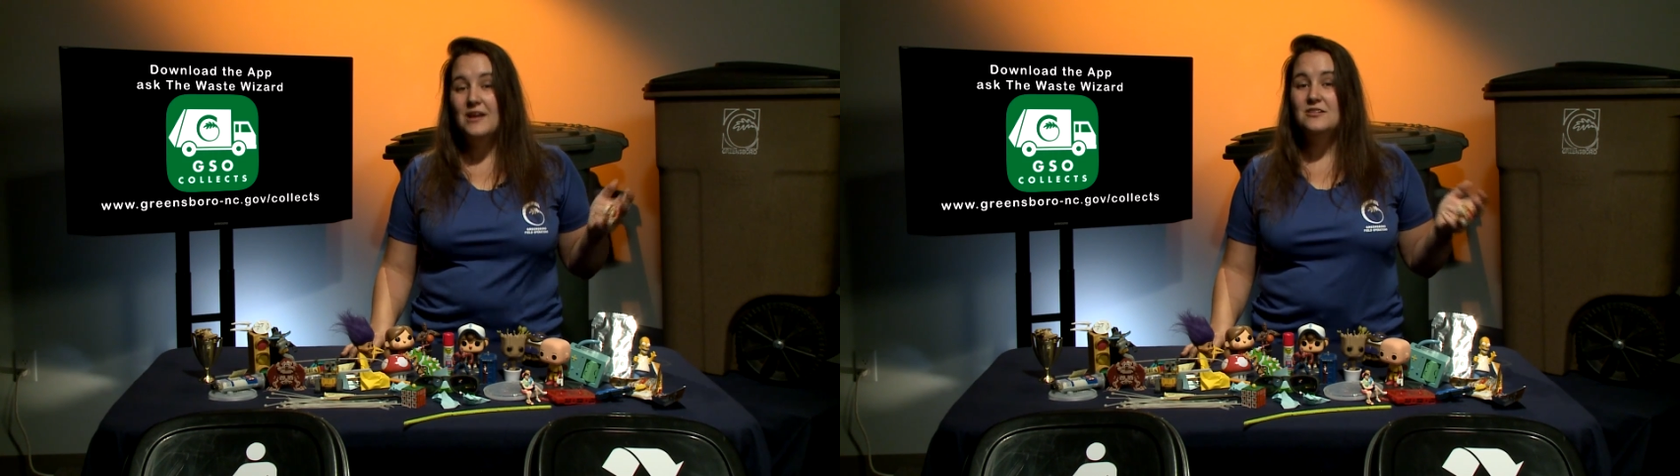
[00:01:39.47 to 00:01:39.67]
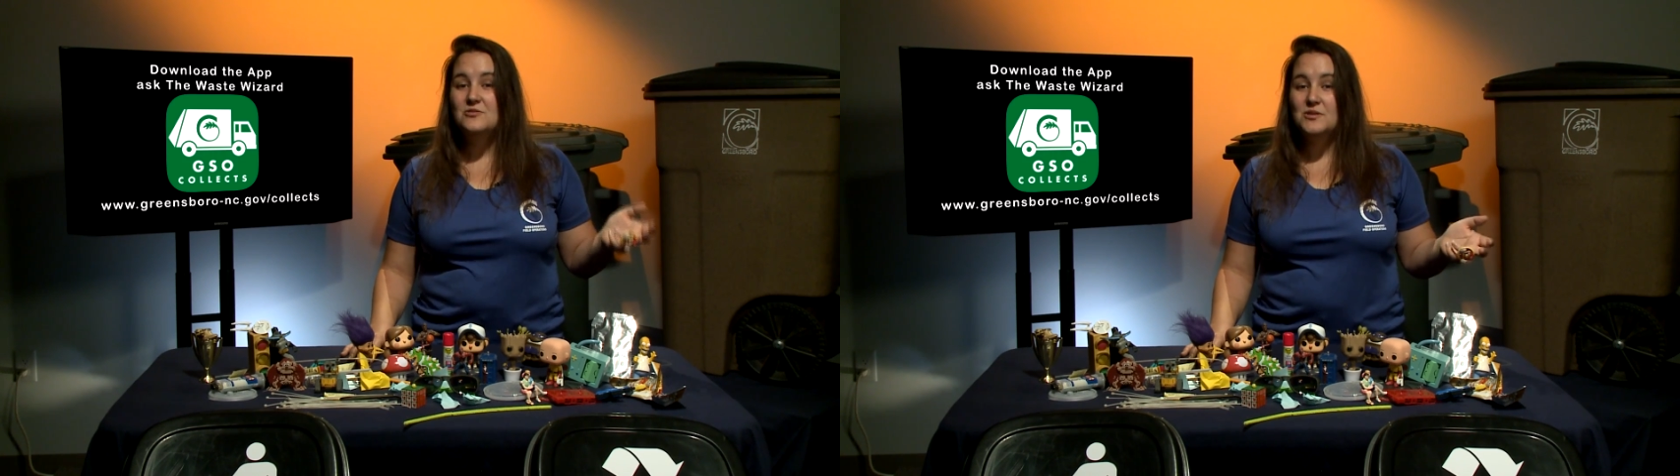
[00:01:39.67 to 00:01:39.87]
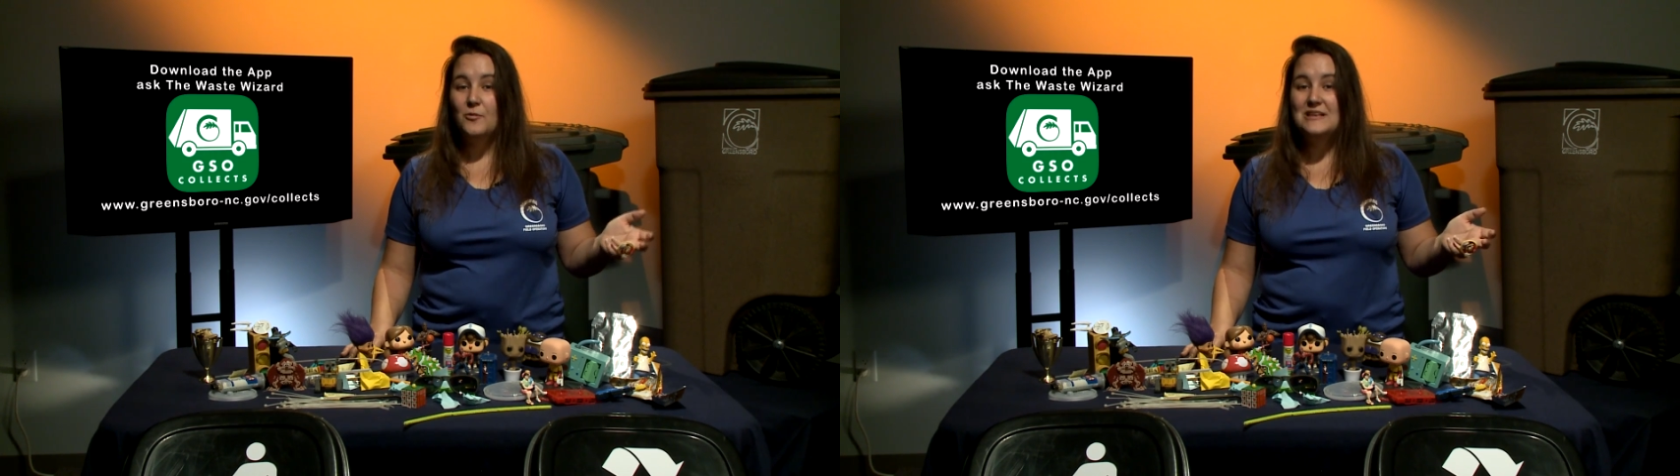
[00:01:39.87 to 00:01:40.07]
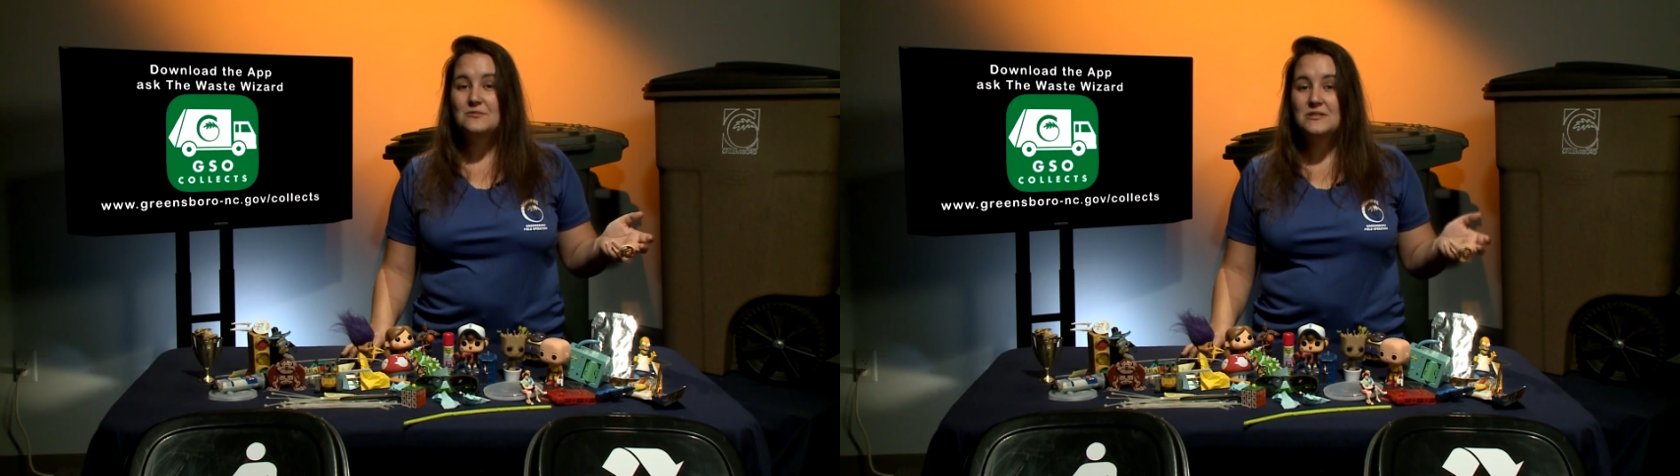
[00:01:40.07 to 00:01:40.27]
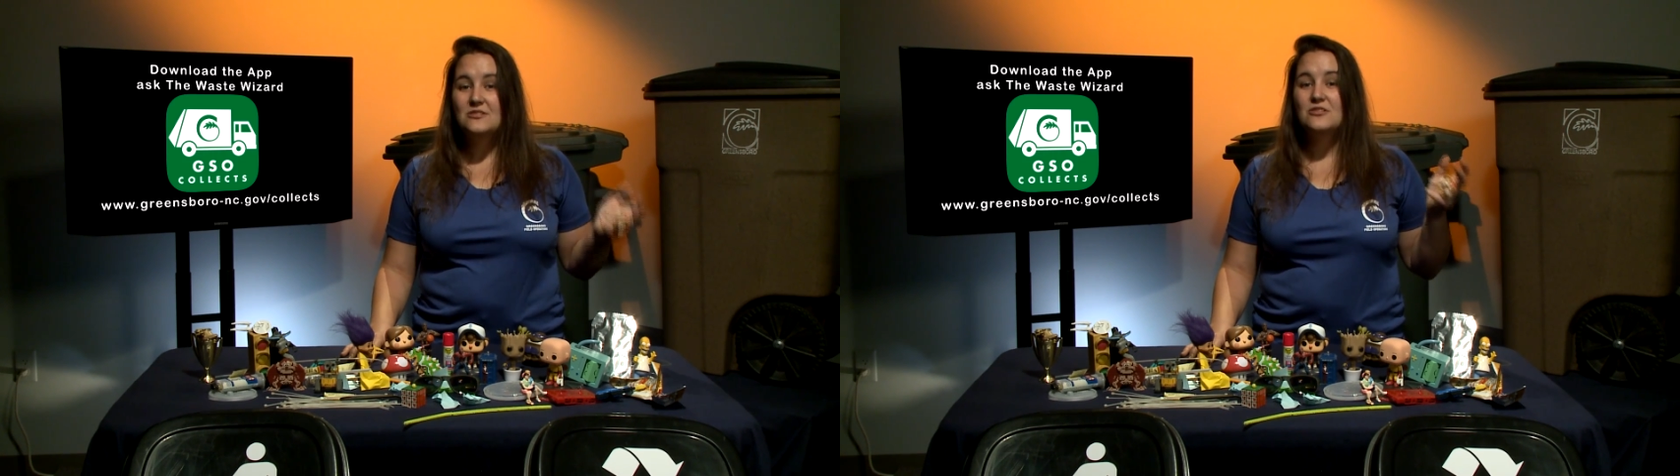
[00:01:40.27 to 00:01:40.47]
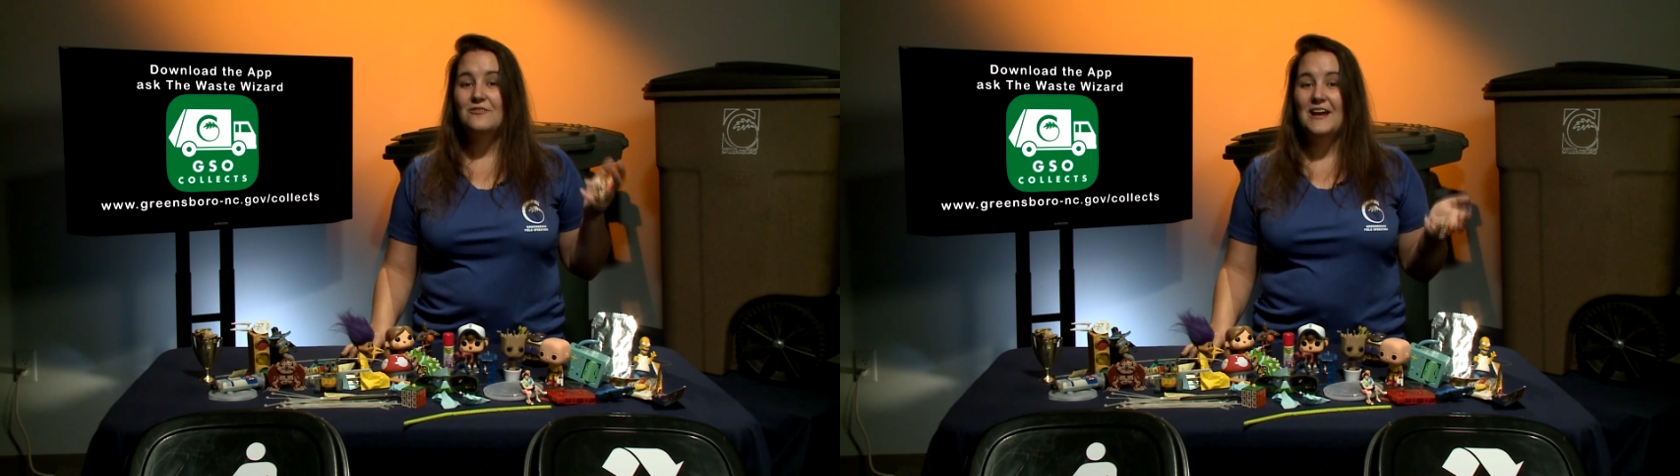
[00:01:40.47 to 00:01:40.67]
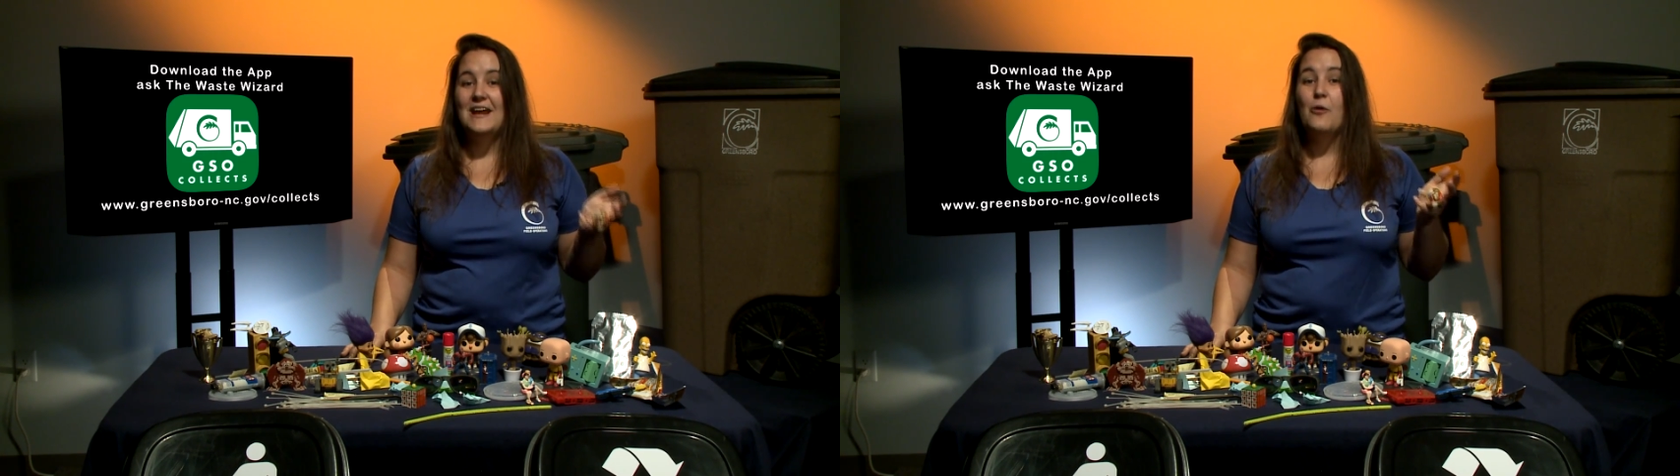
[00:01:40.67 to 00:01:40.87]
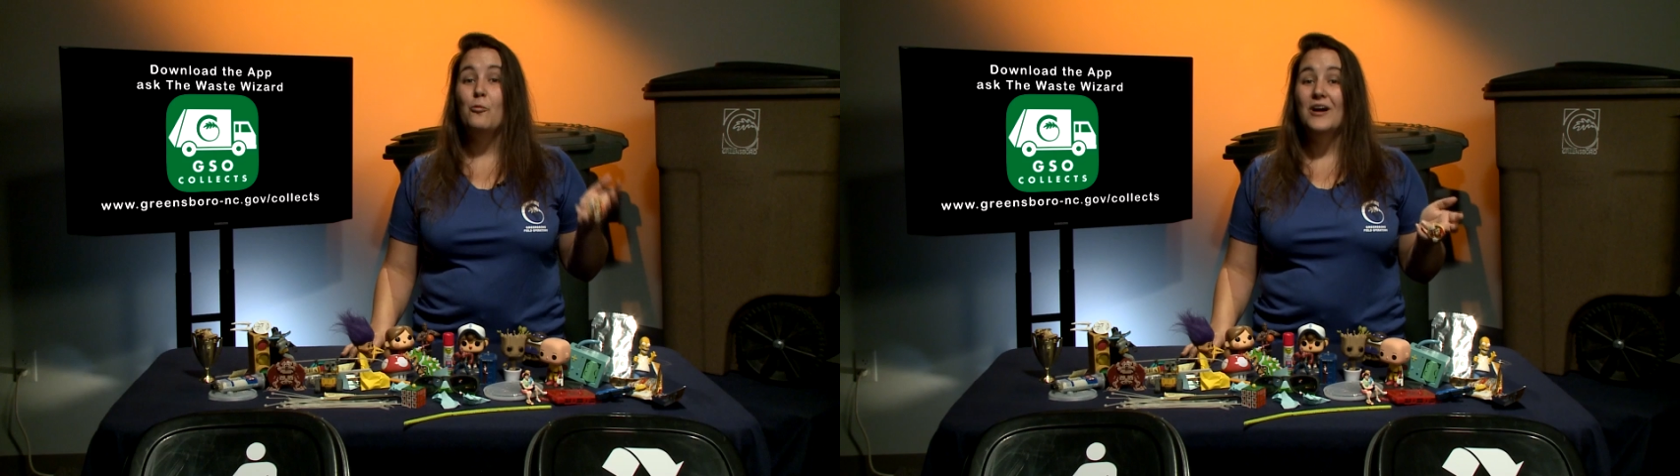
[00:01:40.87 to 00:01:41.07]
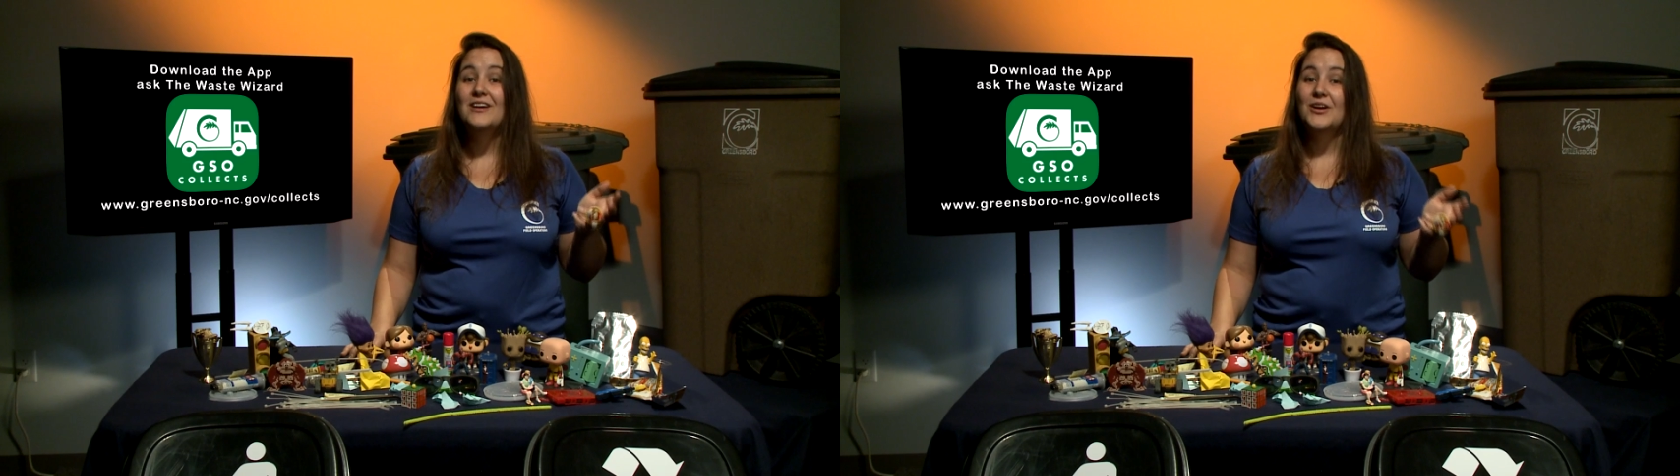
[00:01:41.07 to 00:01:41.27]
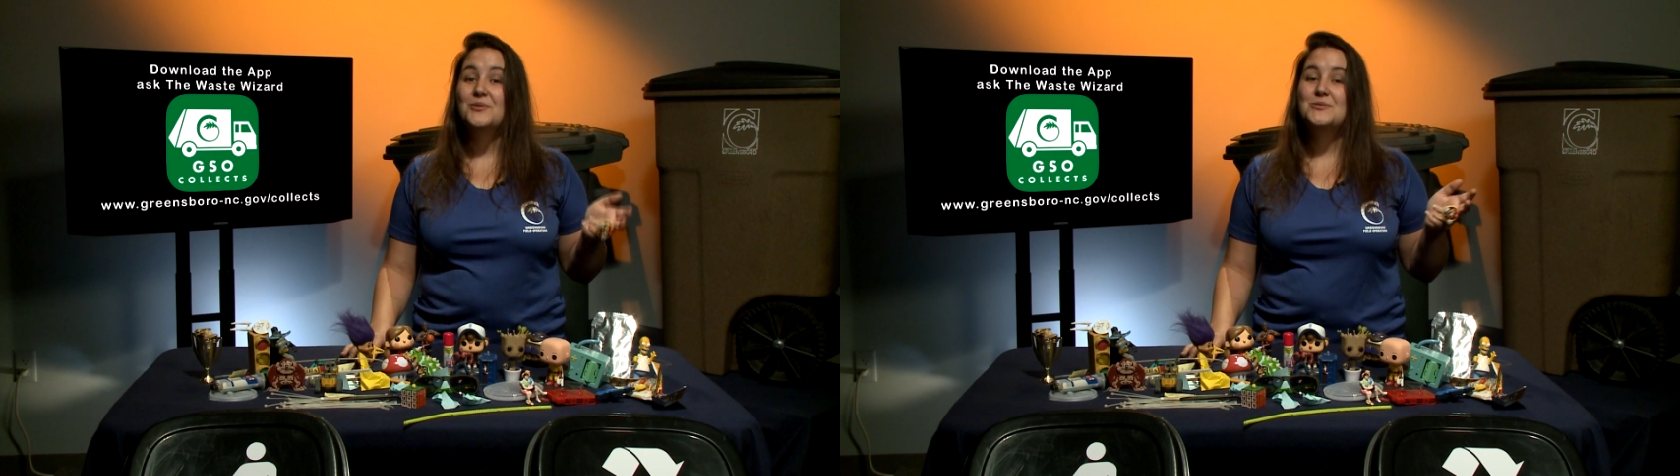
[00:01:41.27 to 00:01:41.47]
and use the Waste Wizard to find out
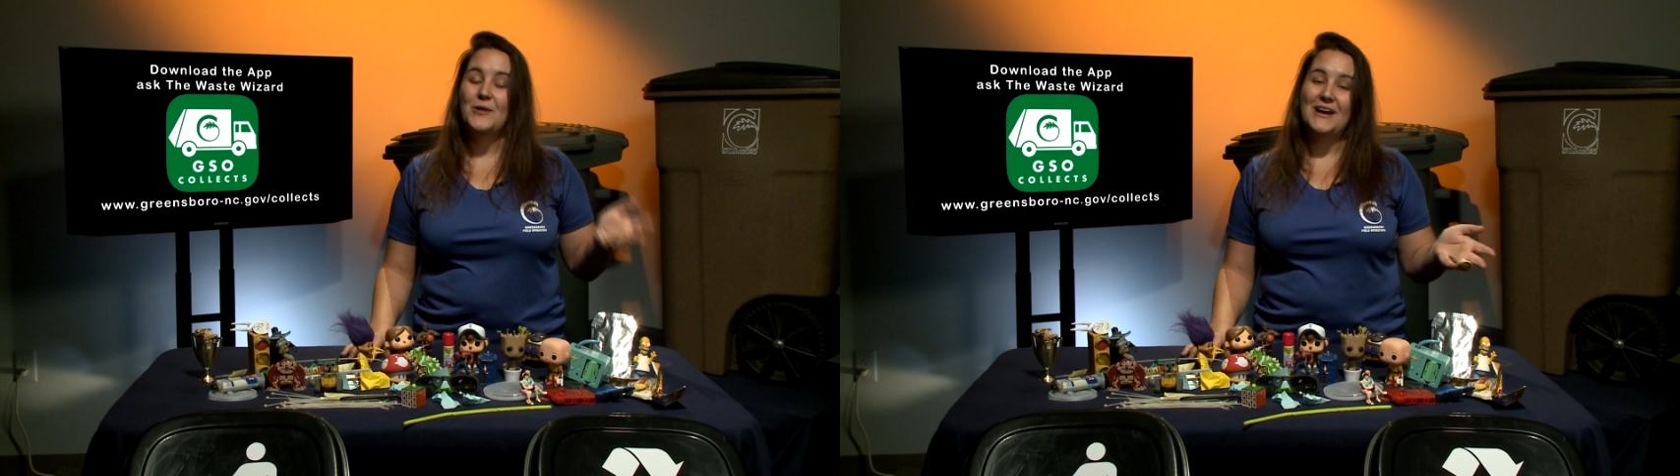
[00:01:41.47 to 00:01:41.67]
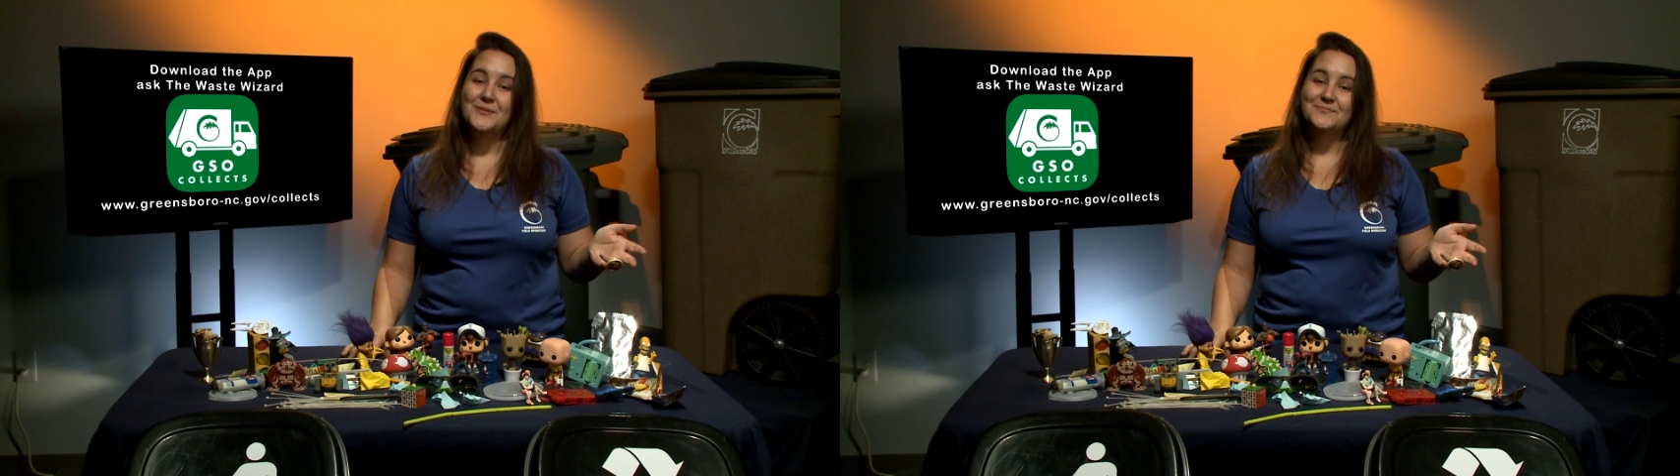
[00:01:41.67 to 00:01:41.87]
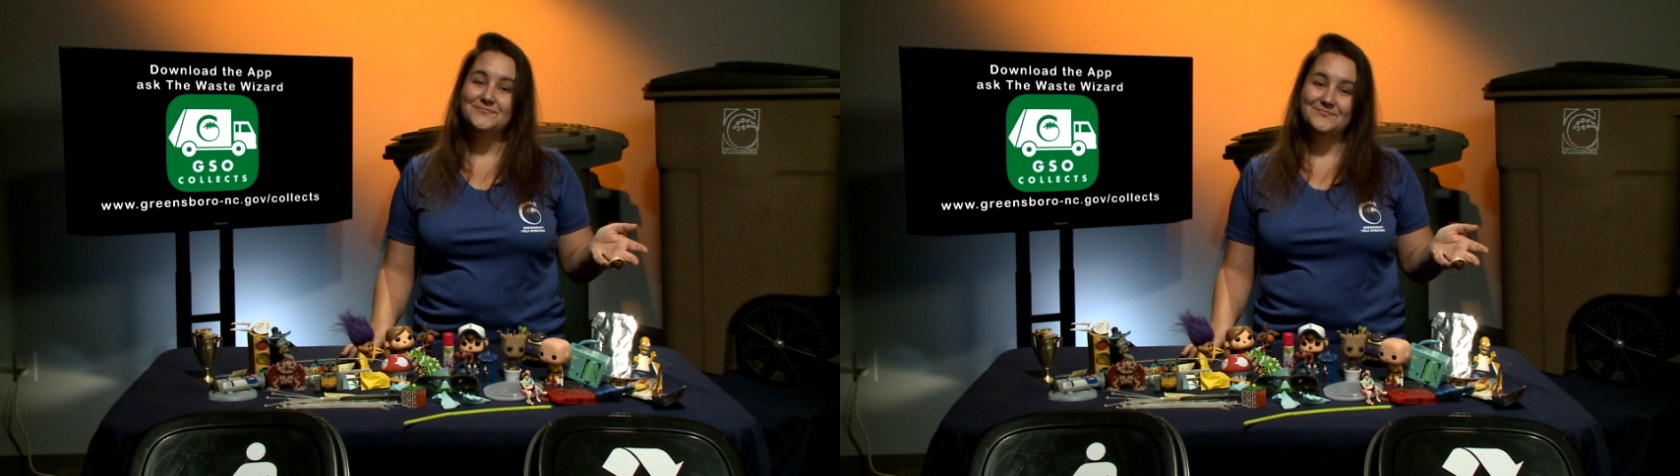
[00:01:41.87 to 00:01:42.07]
what goes where.